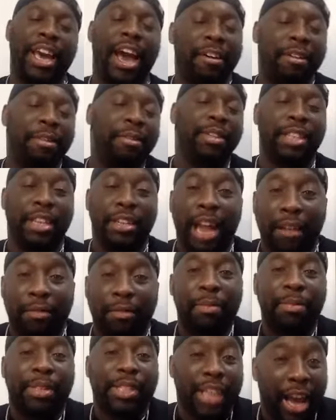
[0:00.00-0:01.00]
Gary, that's
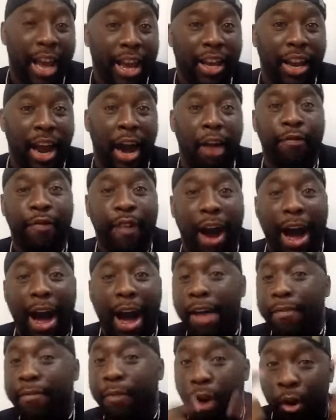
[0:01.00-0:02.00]
what I'm saying.
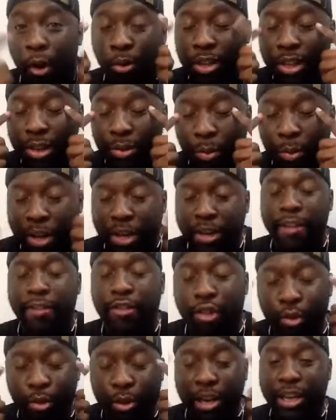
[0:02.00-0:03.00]
I only witnessed
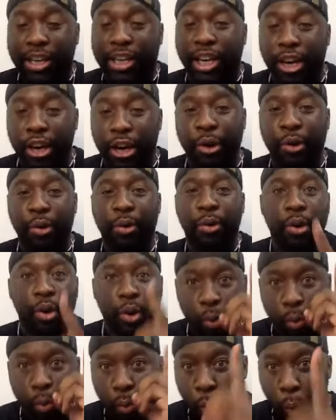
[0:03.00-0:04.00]
you get killed
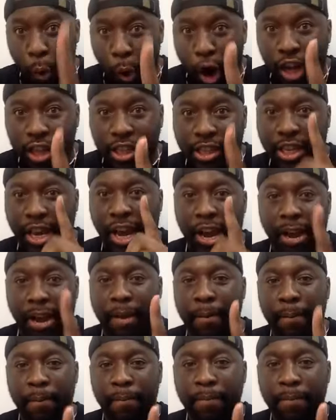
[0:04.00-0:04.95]
one time.